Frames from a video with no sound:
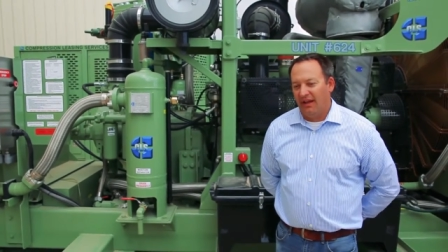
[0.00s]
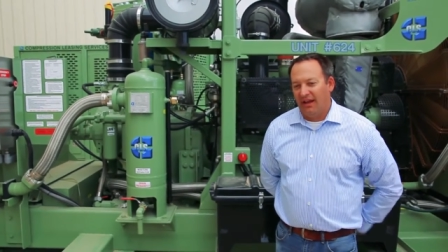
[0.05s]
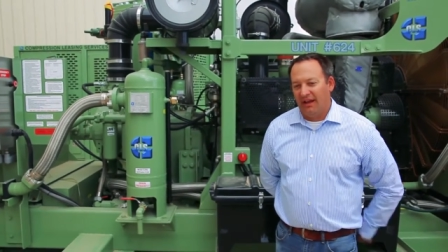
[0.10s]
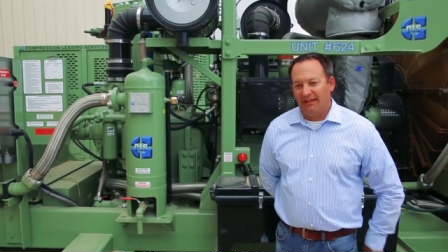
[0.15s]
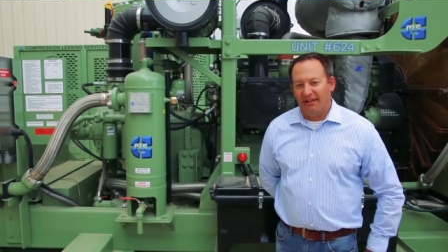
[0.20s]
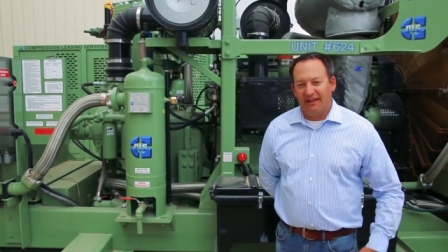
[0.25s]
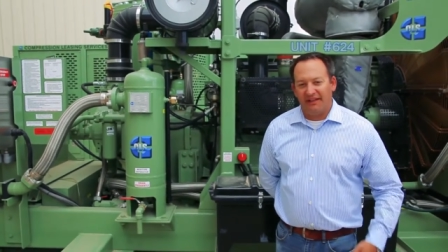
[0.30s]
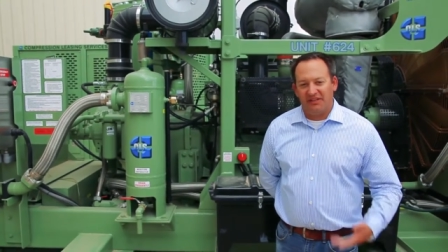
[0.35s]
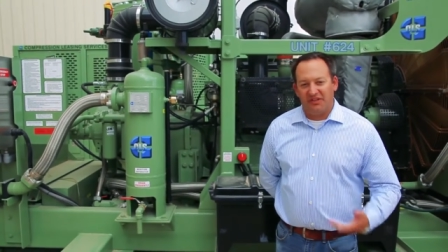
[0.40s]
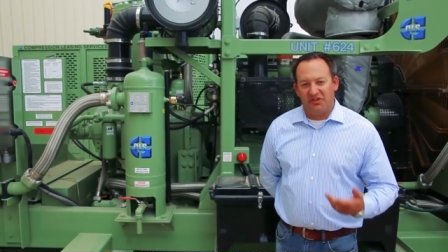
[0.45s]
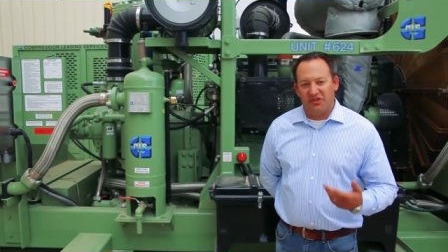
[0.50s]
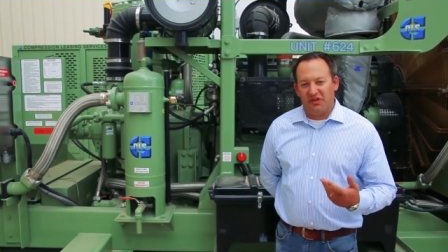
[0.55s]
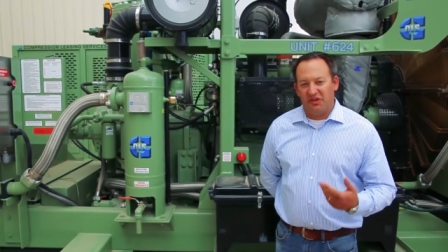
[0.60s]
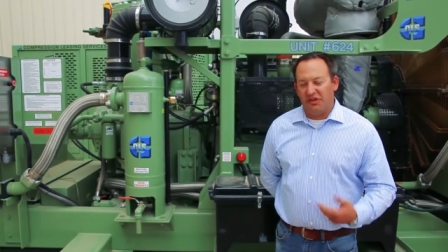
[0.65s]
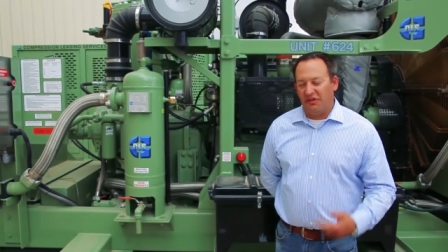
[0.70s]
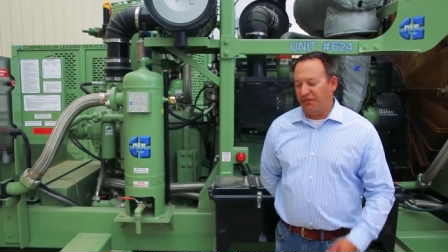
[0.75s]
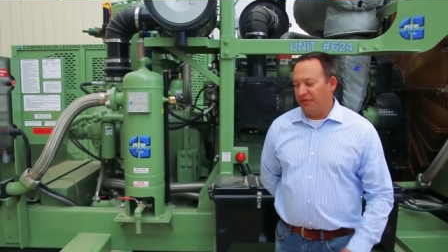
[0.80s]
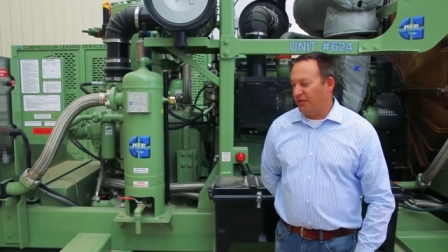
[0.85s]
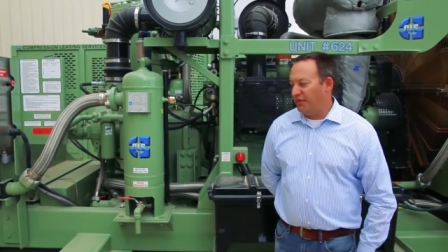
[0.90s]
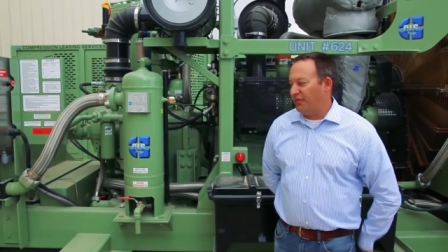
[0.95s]
I'd like to show
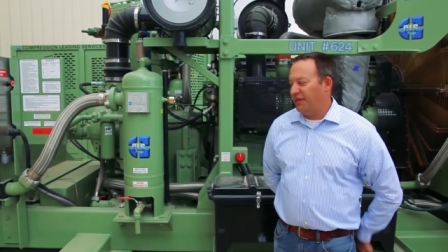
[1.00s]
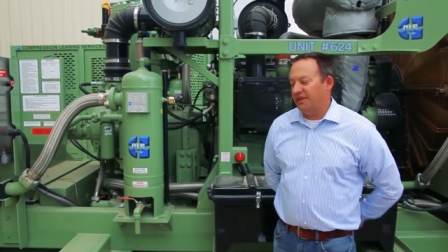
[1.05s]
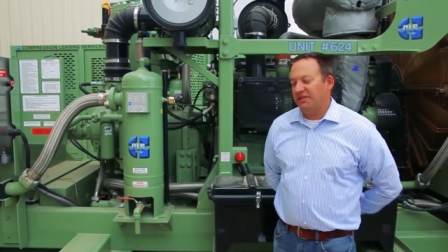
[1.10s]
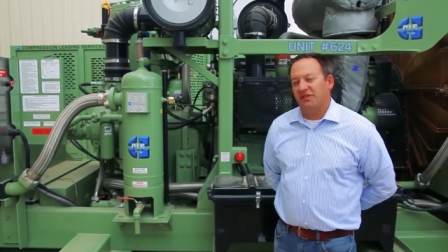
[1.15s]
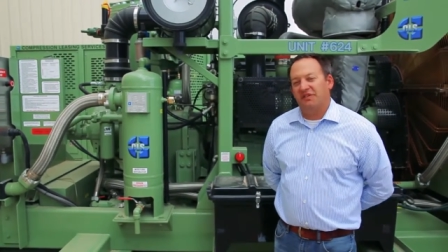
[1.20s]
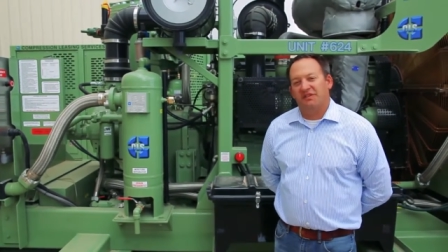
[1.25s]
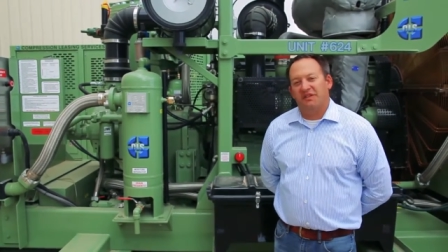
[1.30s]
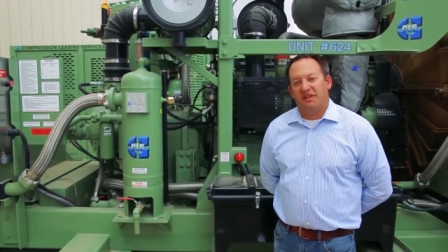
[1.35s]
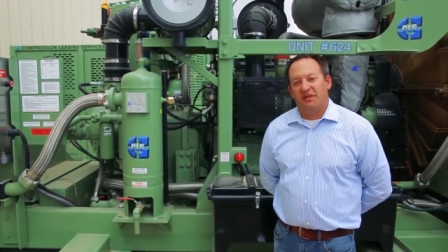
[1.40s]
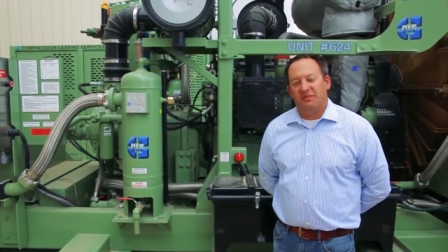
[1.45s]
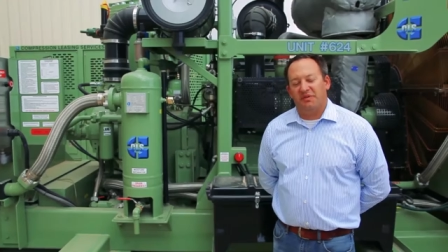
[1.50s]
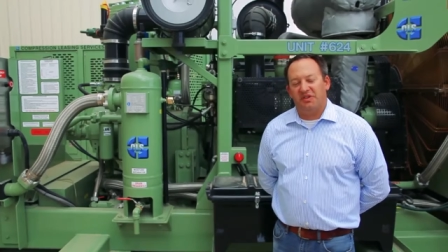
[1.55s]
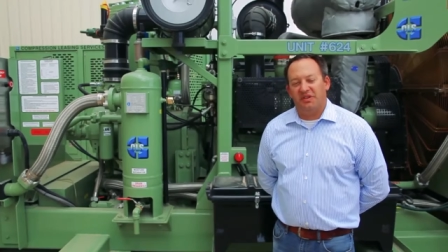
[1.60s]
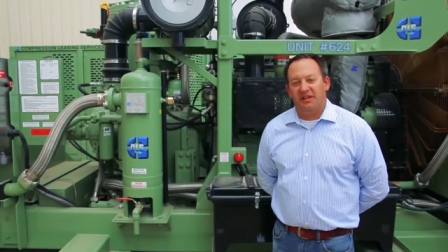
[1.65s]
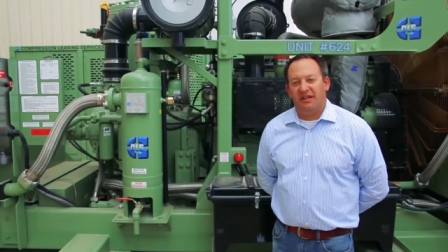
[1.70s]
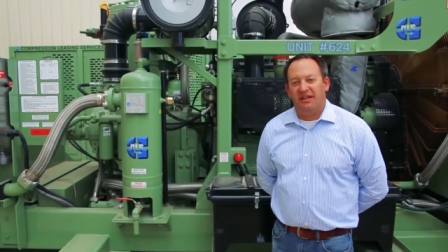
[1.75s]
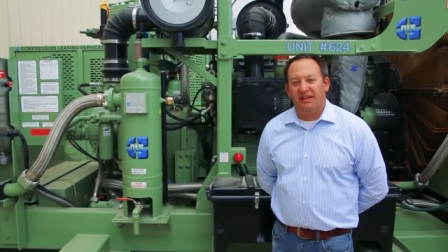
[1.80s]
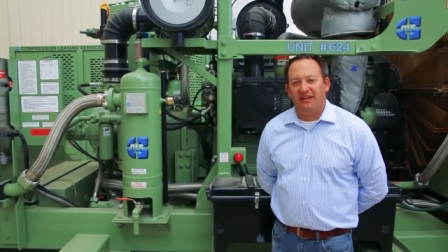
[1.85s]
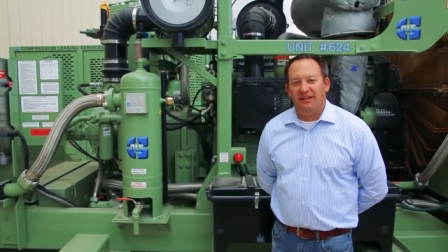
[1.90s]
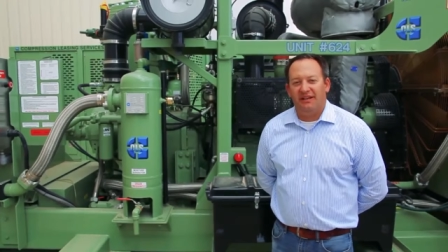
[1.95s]
you a few features of the
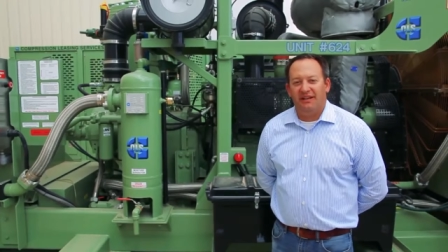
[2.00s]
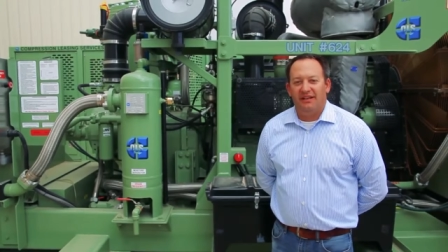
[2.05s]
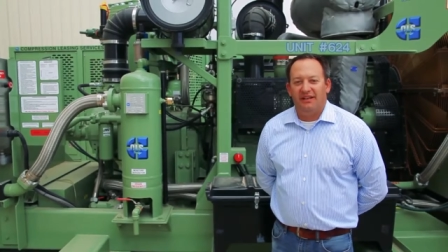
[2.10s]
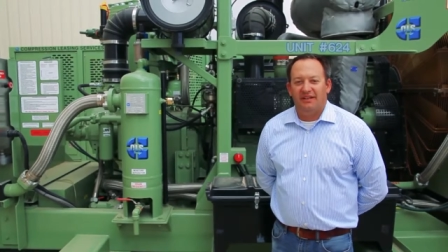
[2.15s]
machine